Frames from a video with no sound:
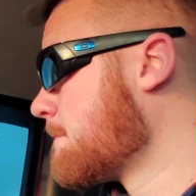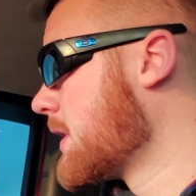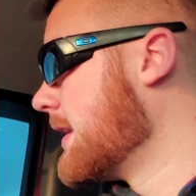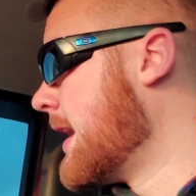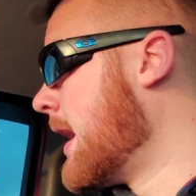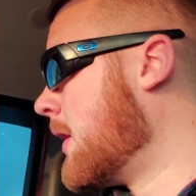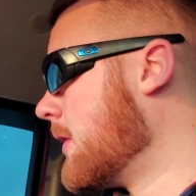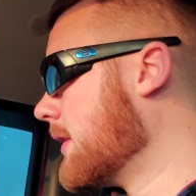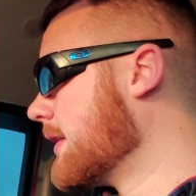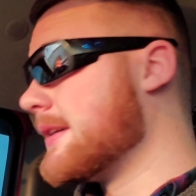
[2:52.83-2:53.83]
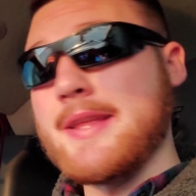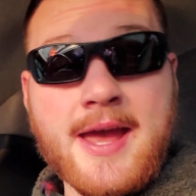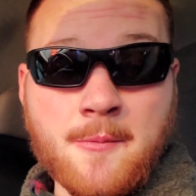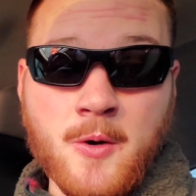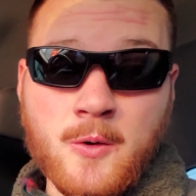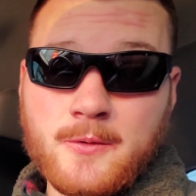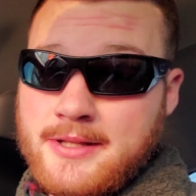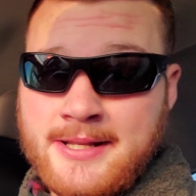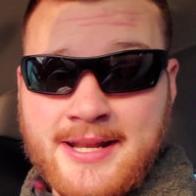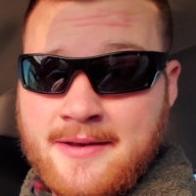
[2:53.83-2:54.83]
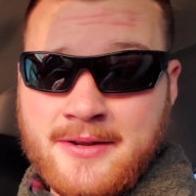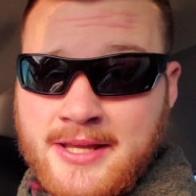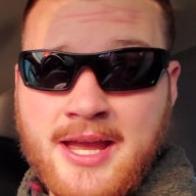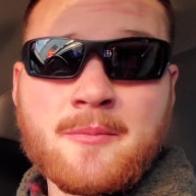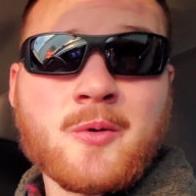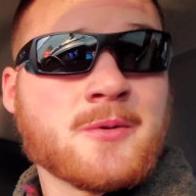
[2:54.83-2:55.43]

Now, ammo, they didn't have any ammo.